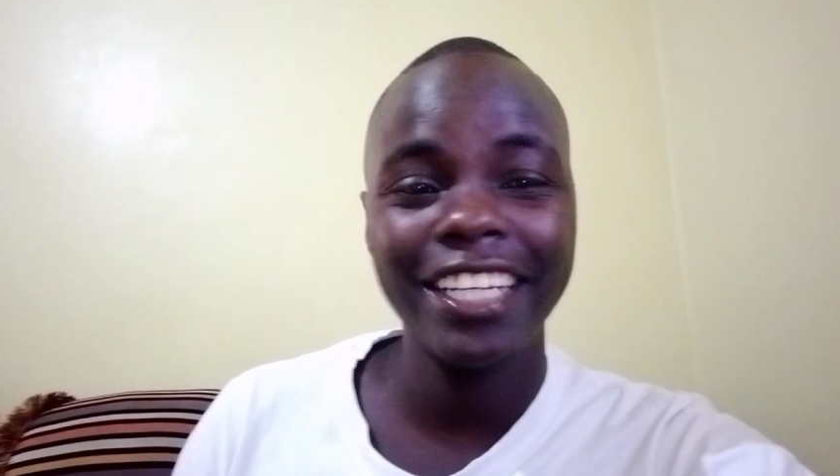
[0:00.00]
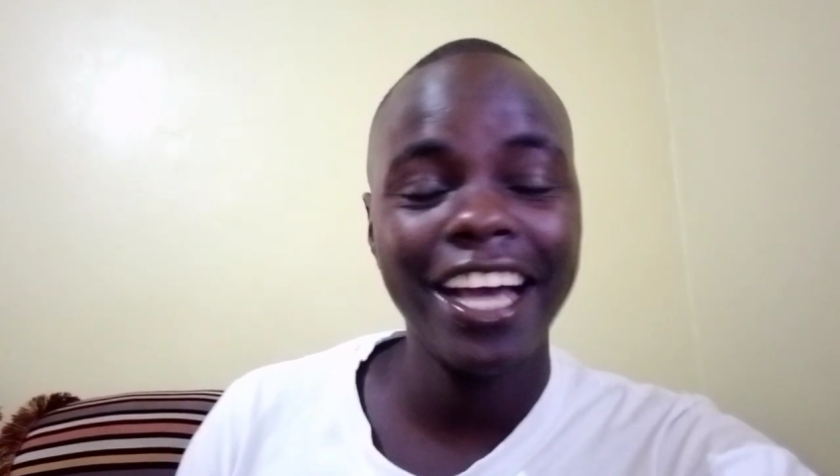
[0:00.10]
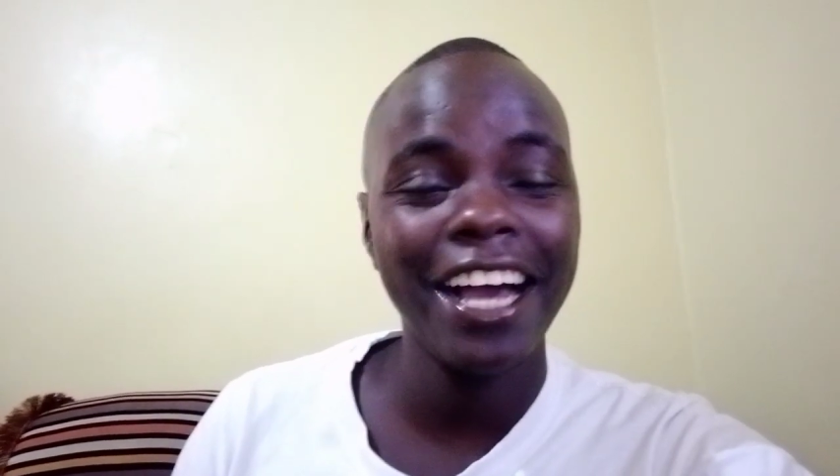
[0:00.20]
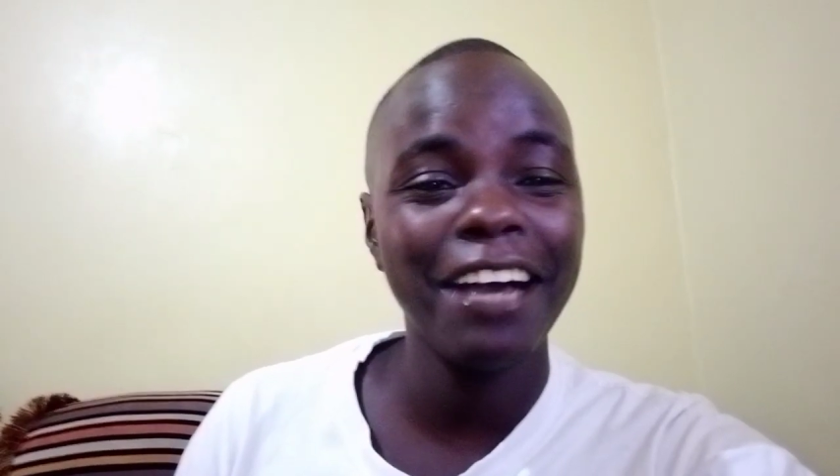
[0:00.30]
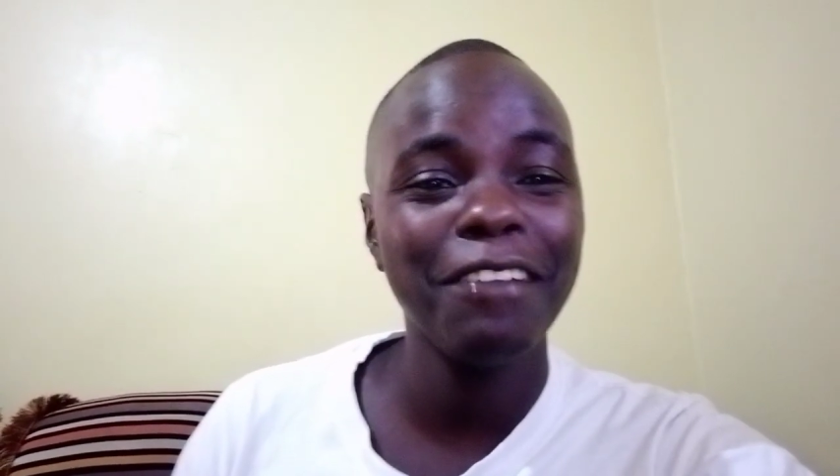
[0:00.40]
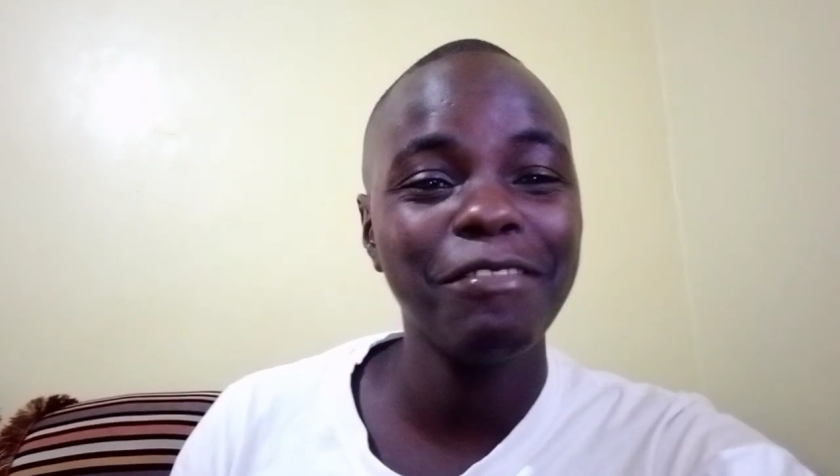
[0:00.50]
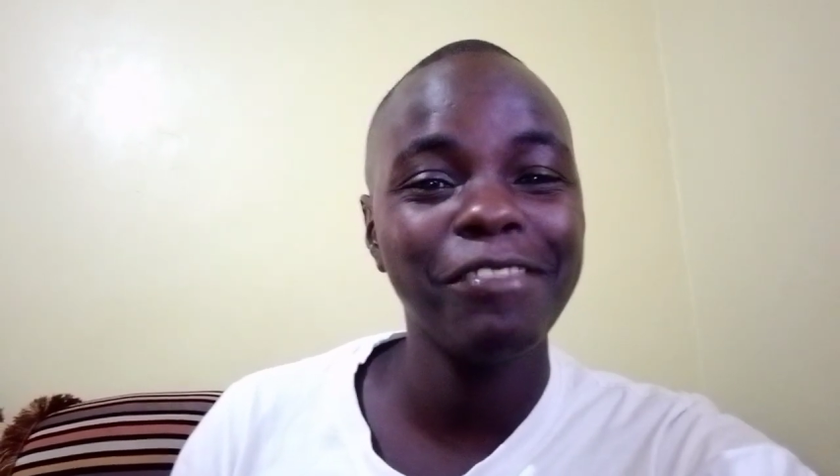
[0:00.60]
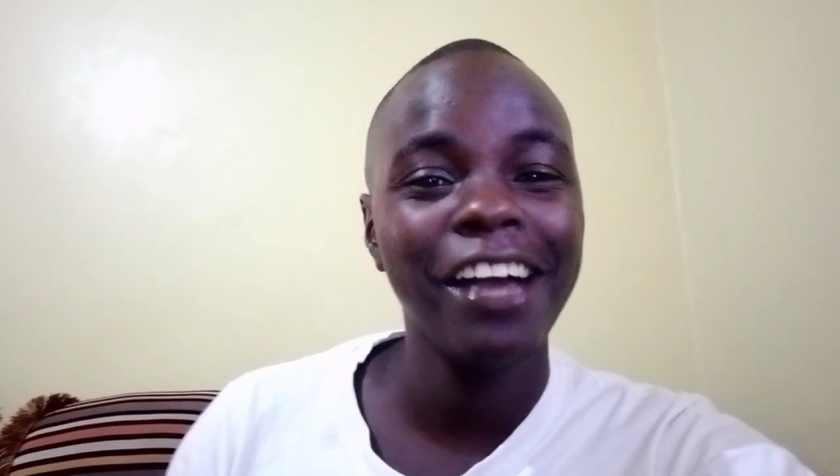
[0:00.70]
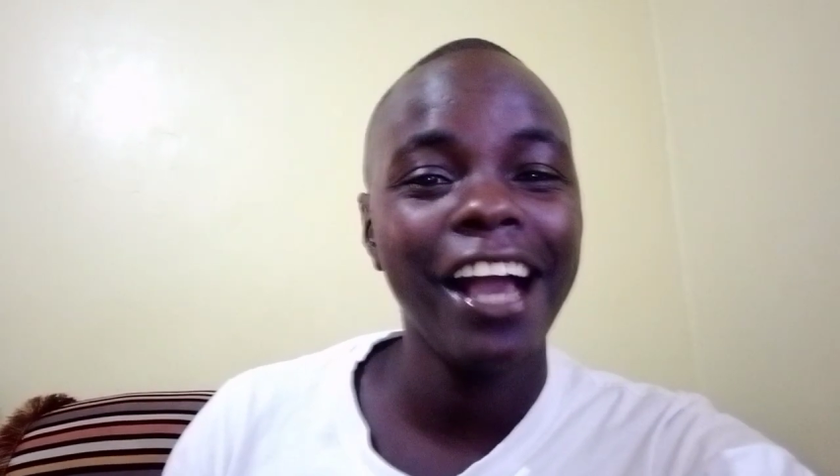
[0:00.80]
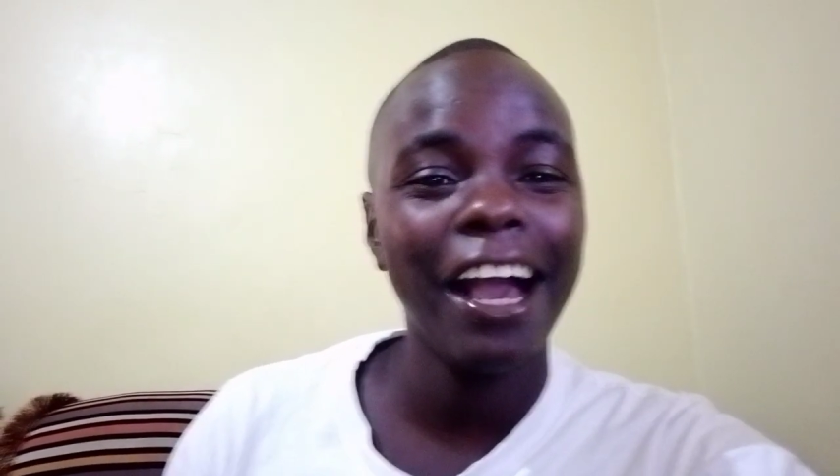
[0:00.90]
have
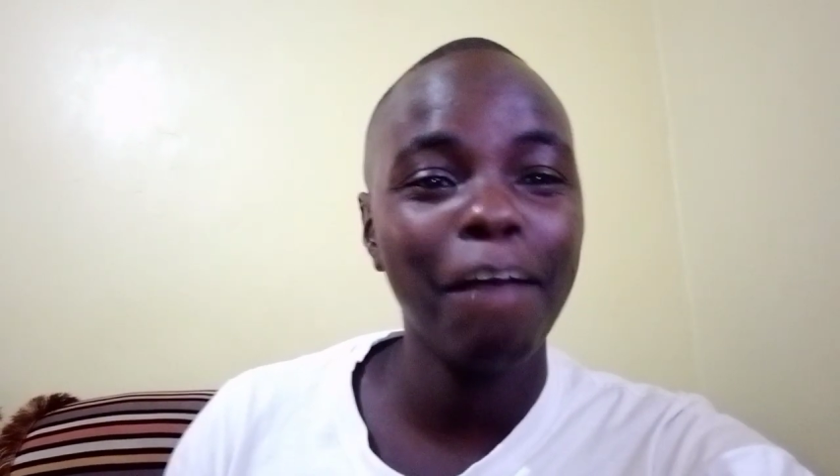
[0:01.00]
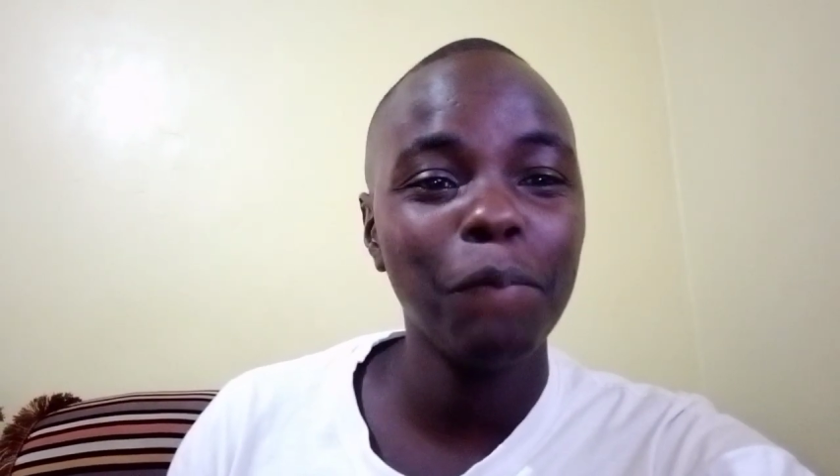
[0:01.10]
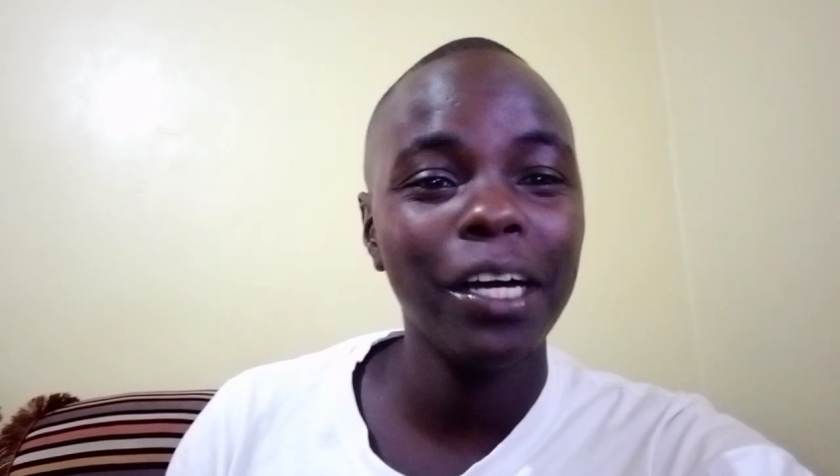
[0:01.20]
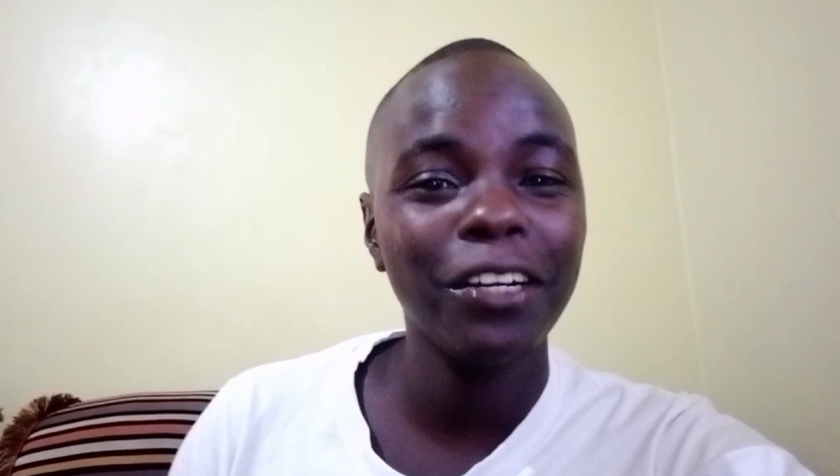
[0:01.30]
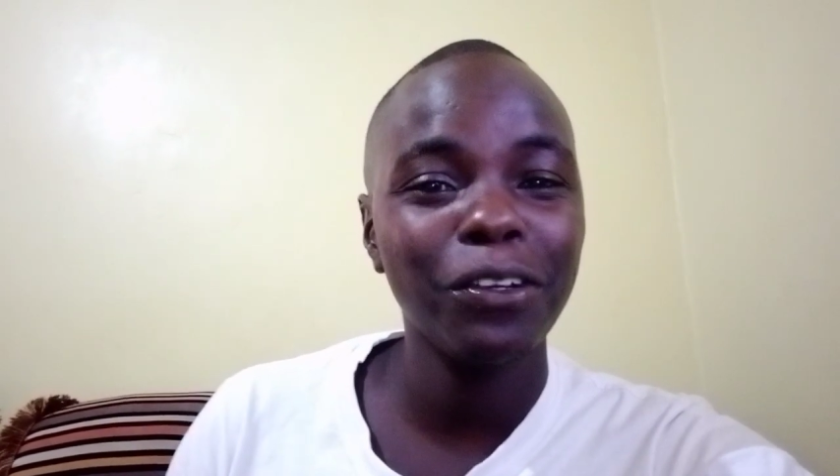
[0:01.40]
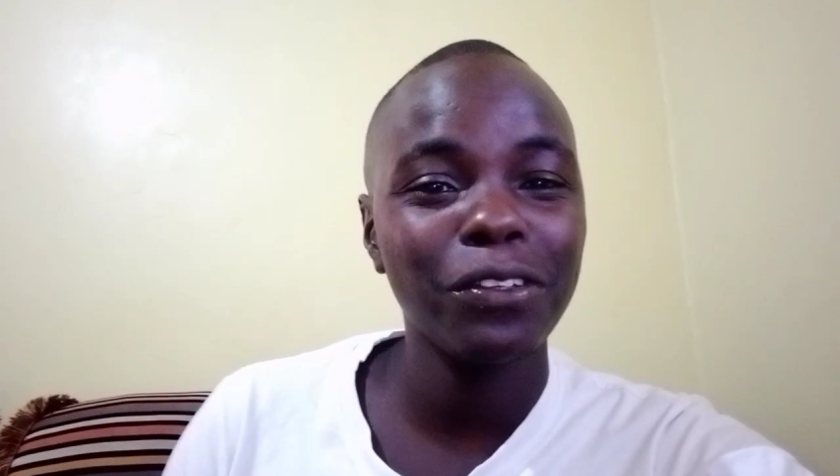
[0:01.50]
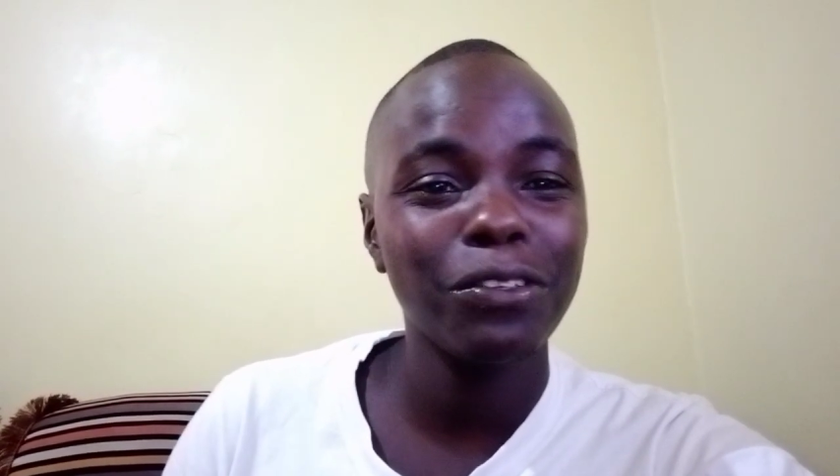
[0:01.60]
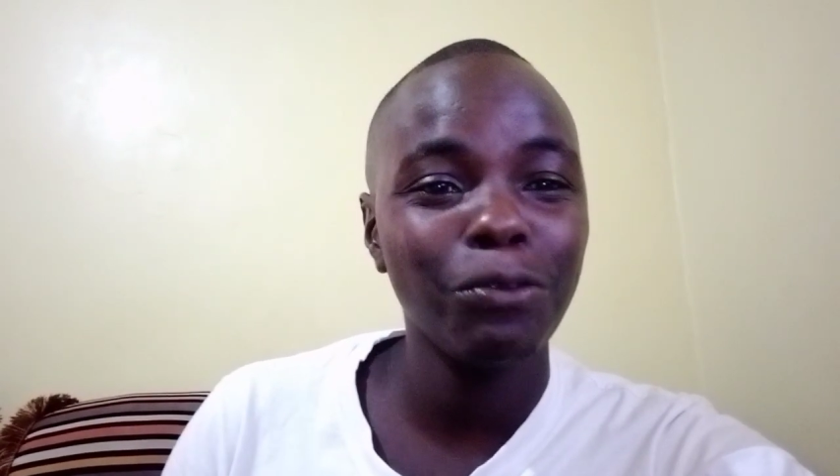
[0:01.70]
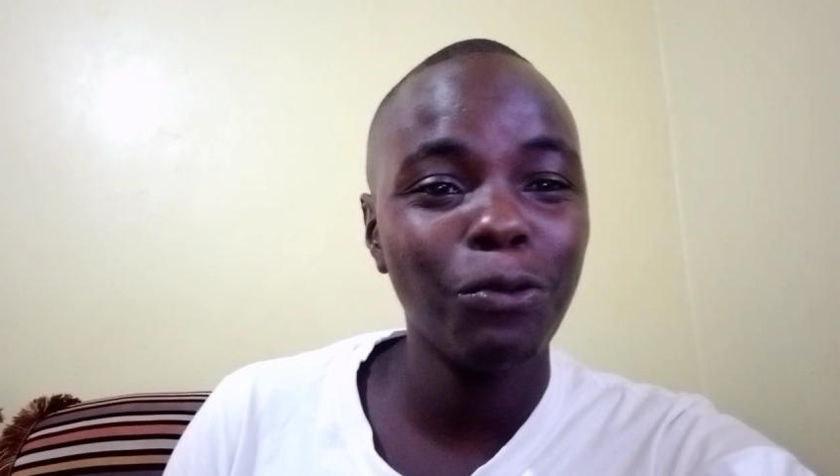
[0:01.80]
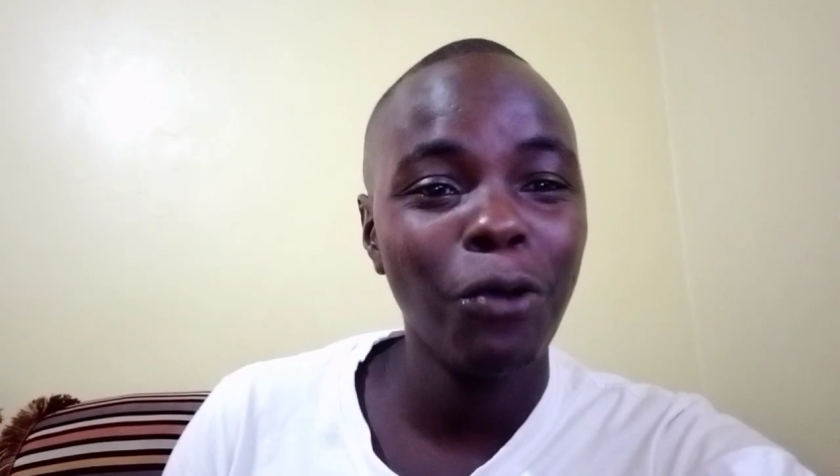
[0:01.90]
uh, bundles
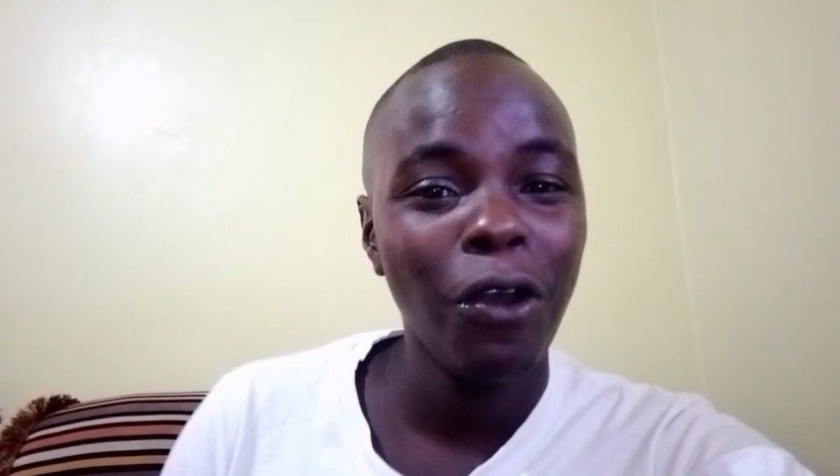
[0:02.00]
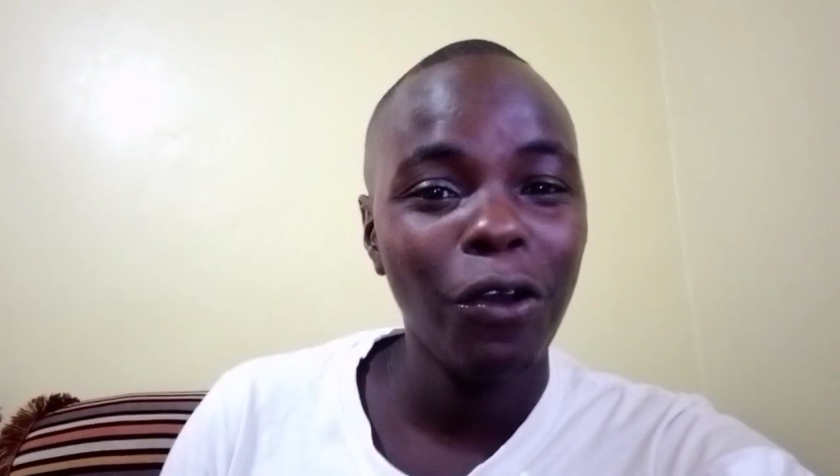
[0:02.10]
to